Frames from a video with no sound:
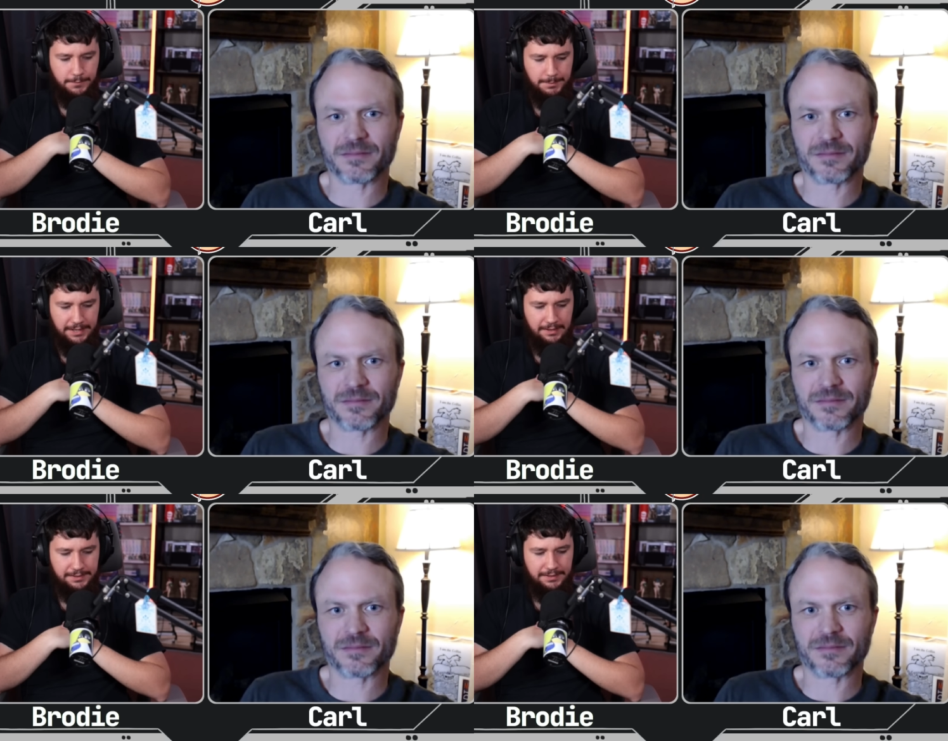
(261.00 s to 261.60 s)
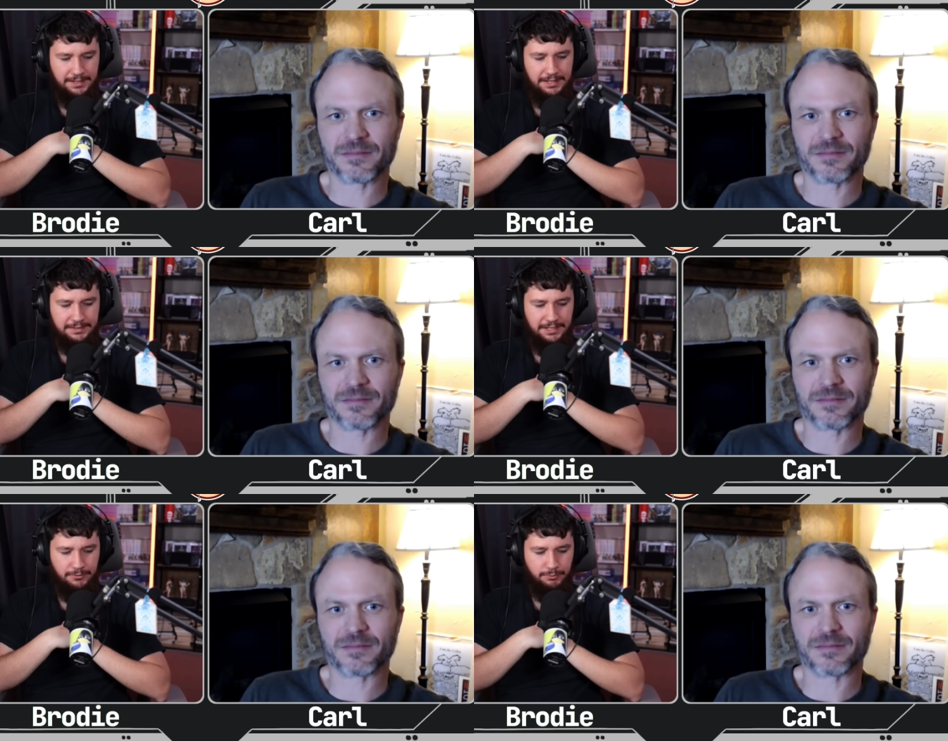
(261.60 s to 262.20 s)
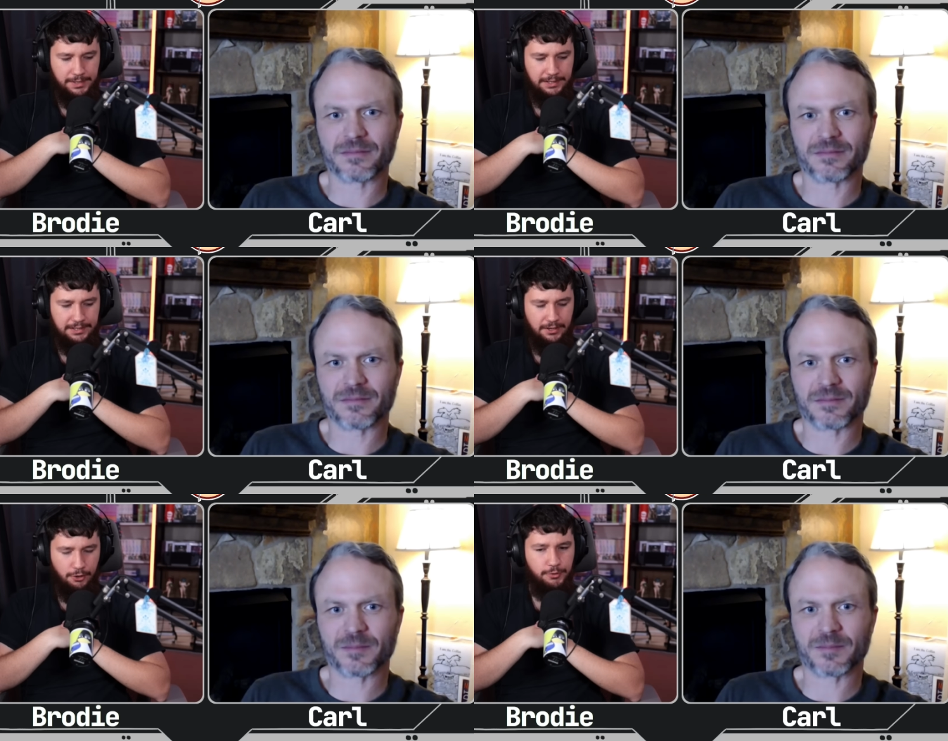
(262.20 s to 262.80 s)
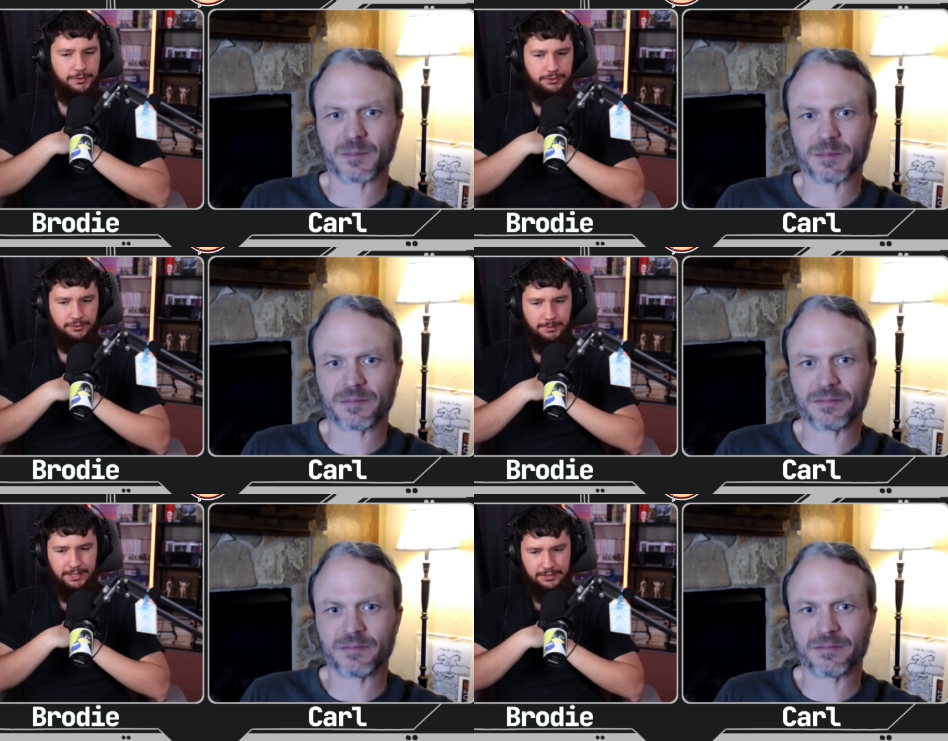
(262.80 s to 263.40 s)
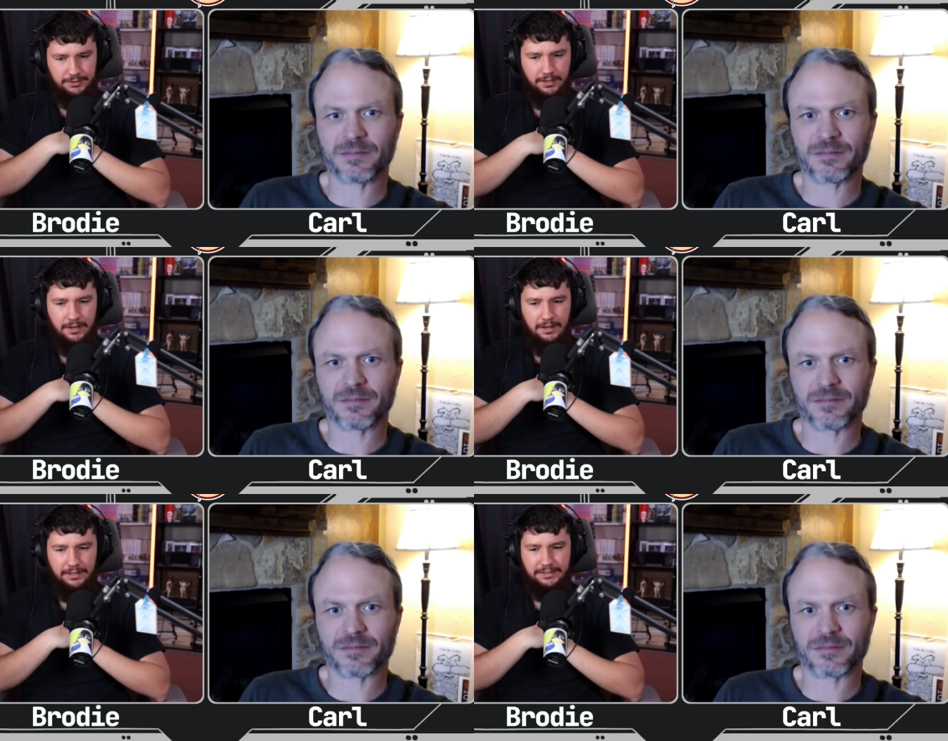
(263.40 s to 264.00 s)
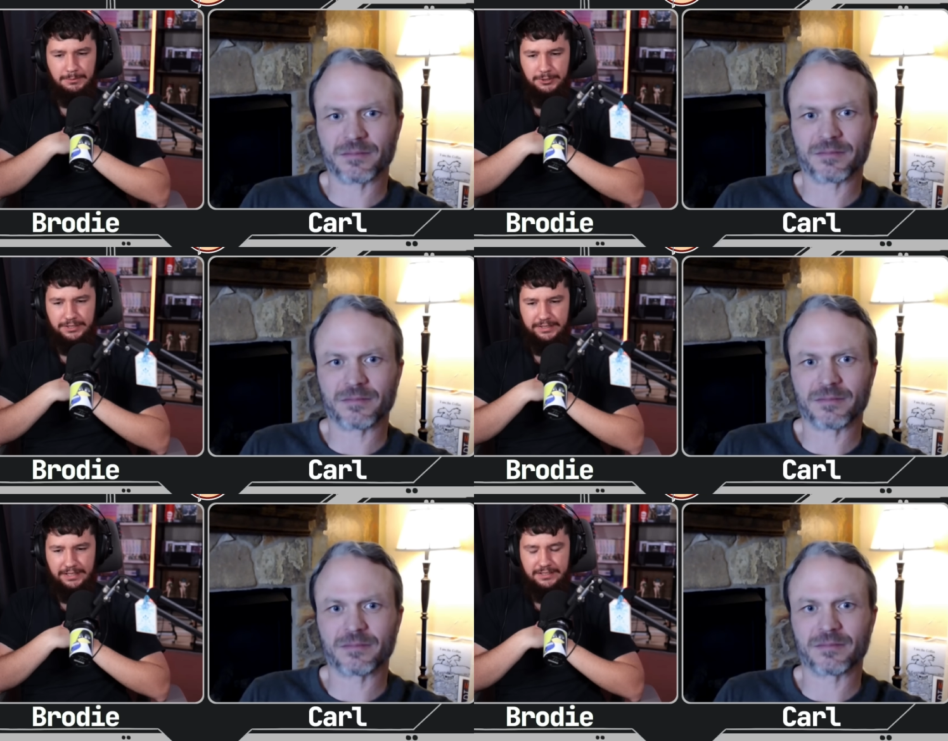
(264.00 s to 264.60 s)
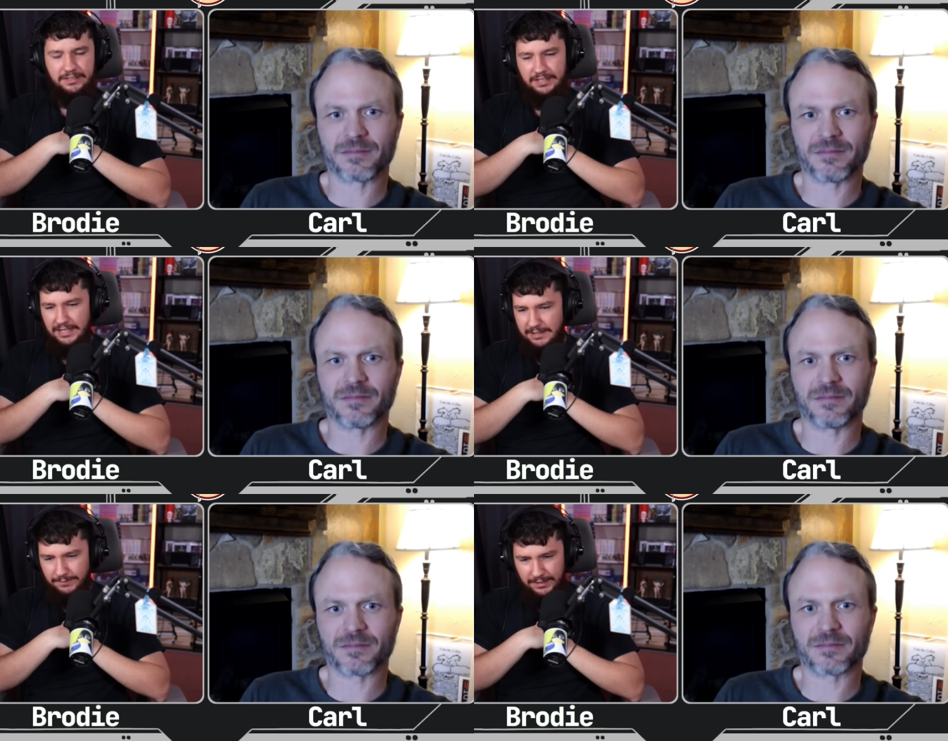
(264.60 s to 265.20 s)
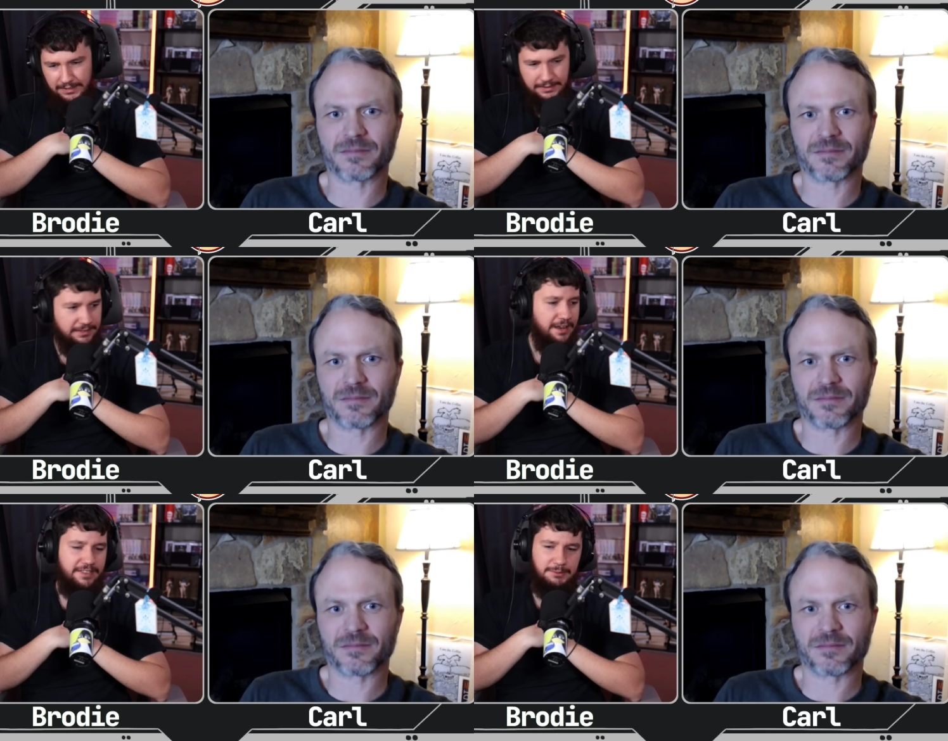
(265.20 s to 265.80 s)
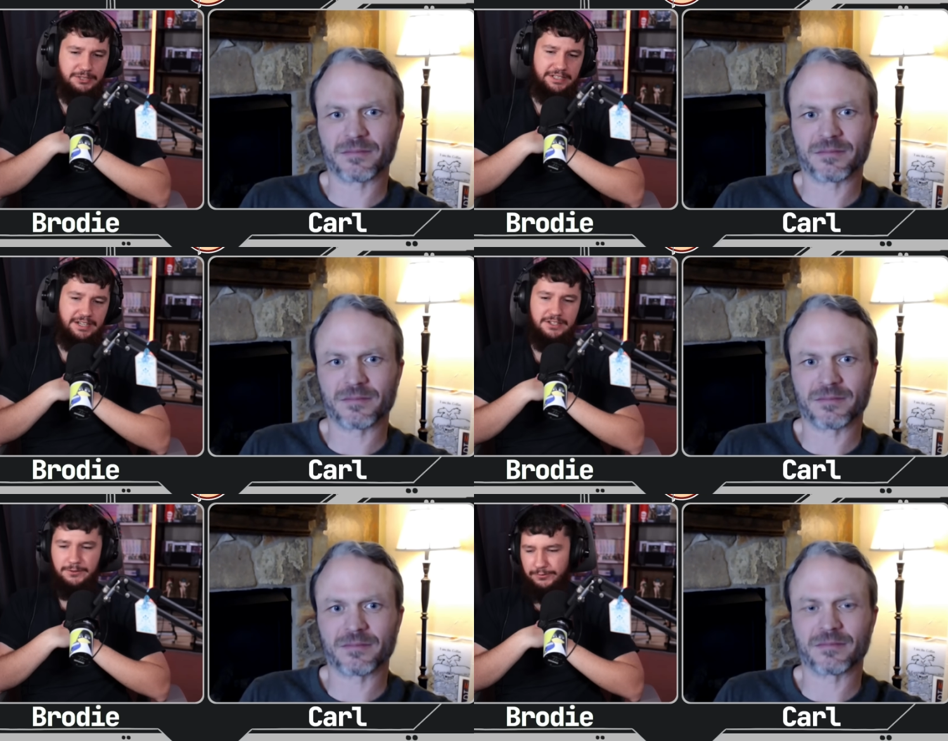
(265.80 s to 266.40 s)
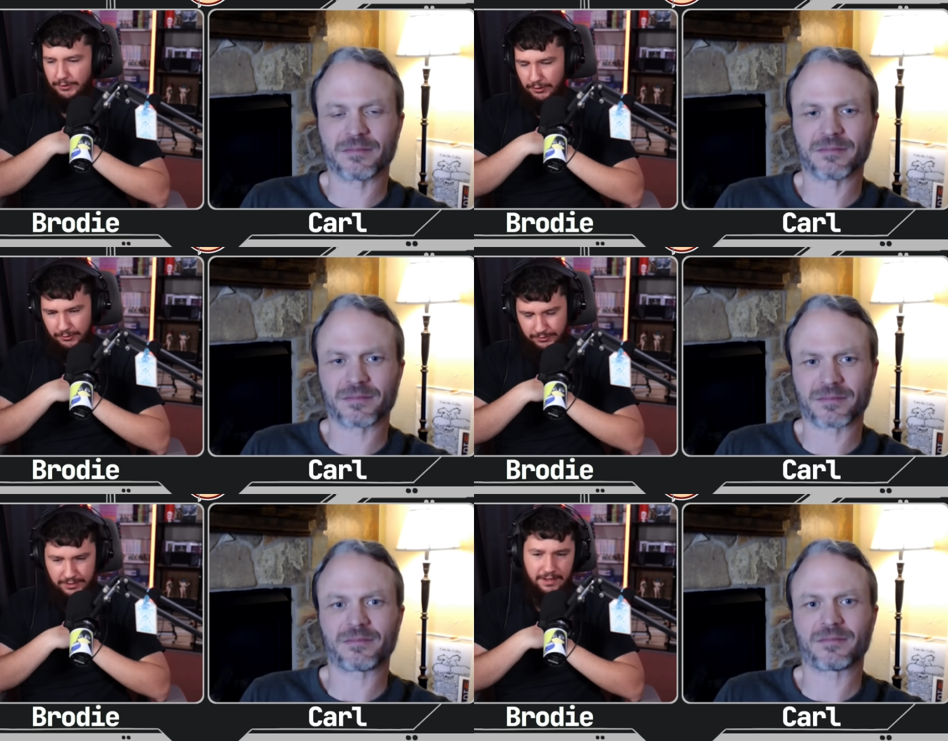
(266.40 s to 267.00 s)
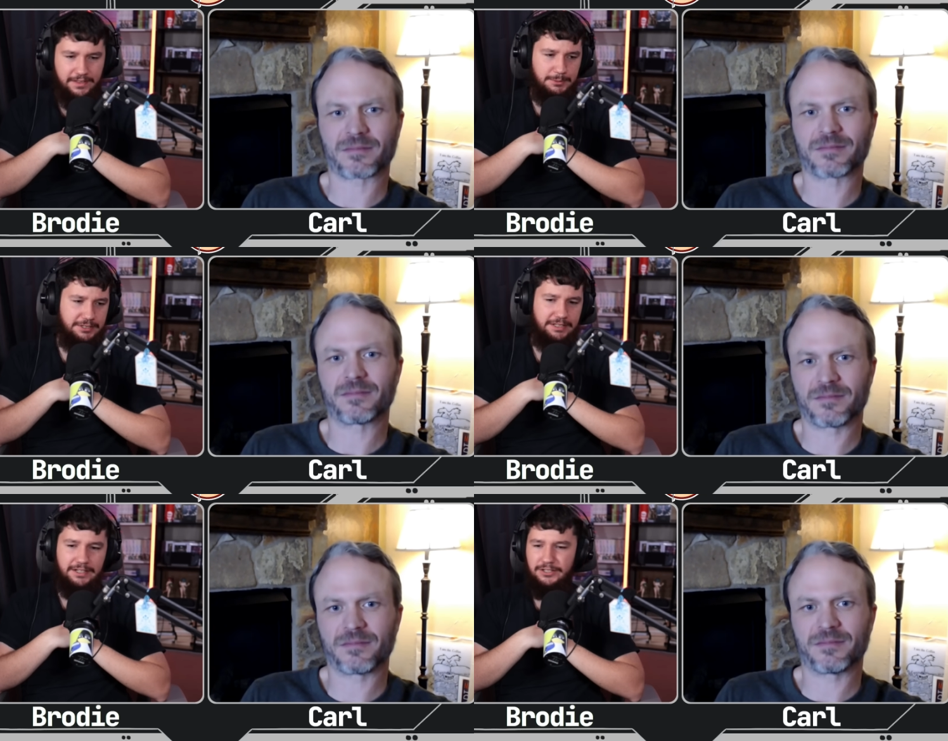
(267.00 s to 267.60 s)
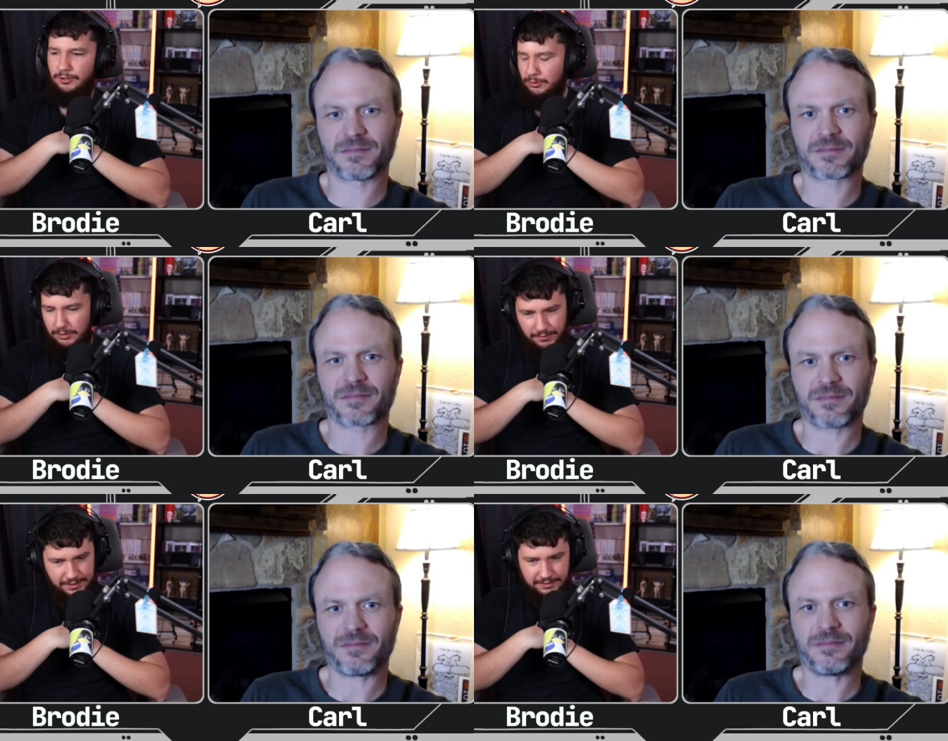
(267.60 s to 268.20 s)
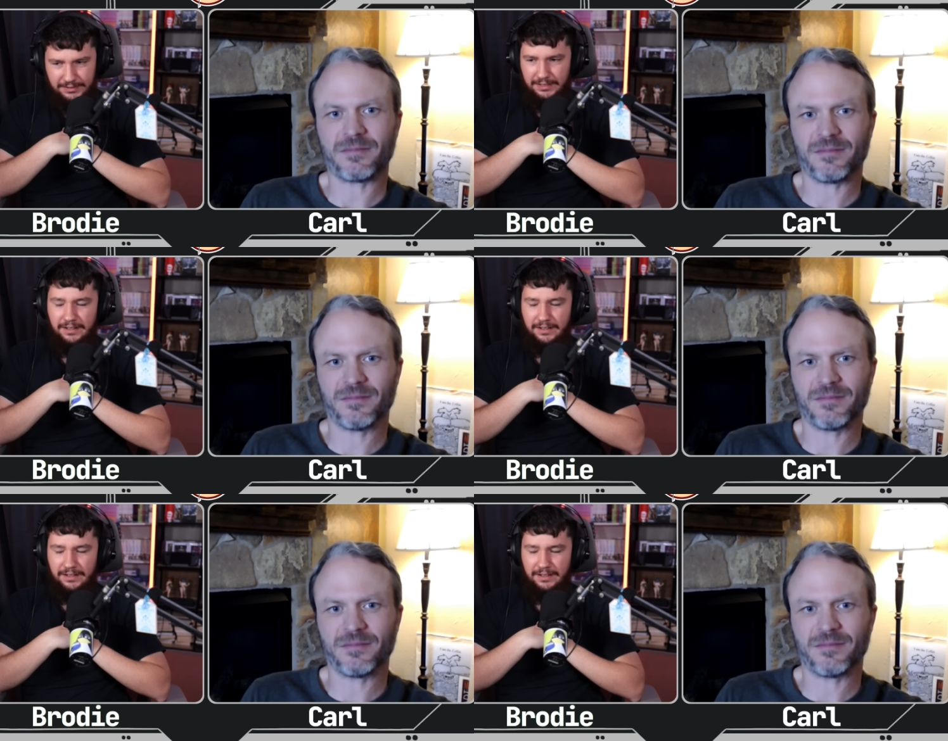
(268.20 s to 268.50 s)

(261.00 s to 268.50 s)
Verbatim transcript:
Speaker 1: the outside is they really overstretched. Like they wanted to get into TVs, they wanted to get into phones, they wanted to get into all of these things.